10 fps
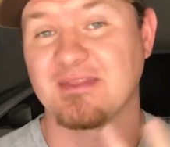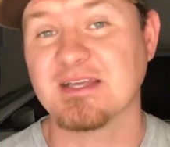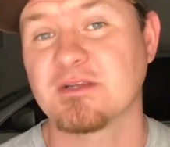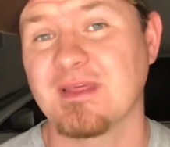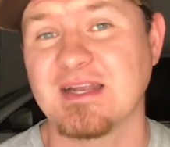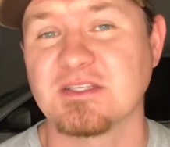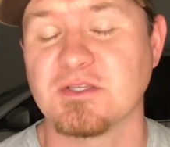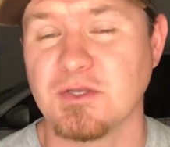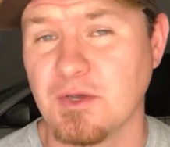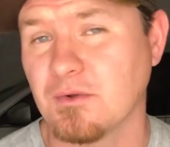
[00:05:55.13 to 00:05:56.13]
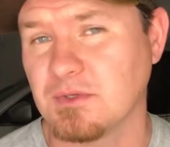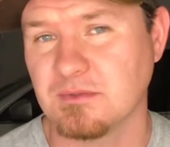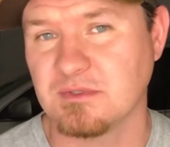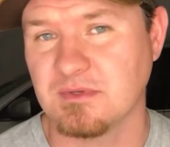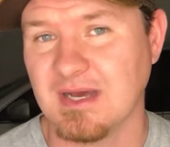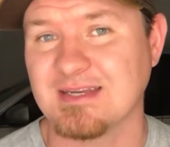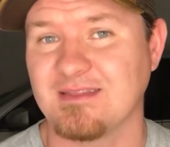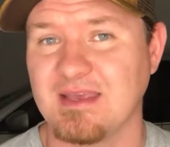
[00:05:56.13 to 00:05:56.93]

The answer to that is no, you do not.